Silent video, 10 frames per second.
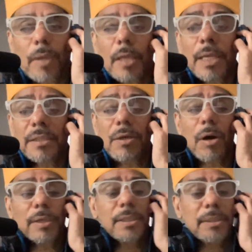That's the
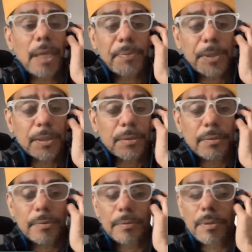art of deception.
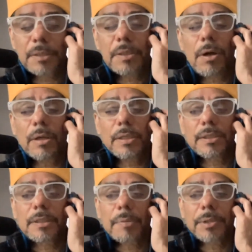That's the art of
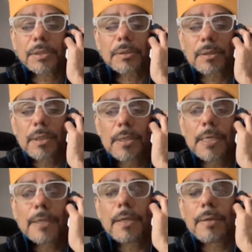deception. You
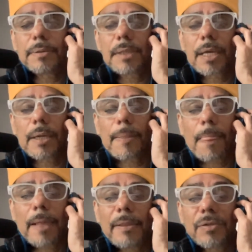know what I'm saying?
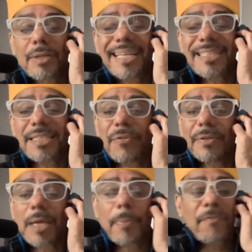And that's a
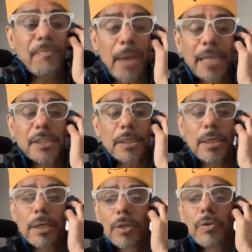different type of magic.
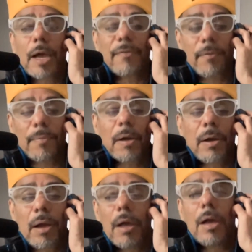You have
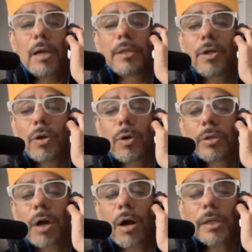
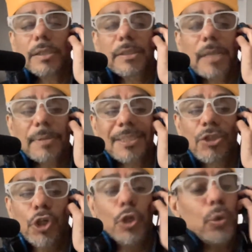the art of deception
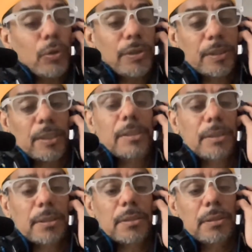
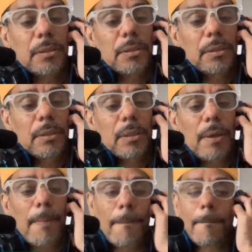uses
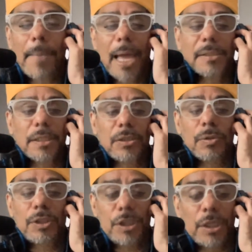magic to
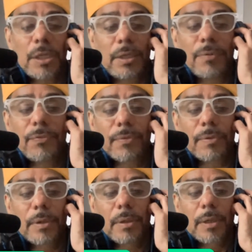achieve
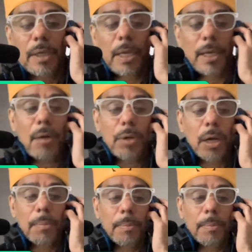an outcome.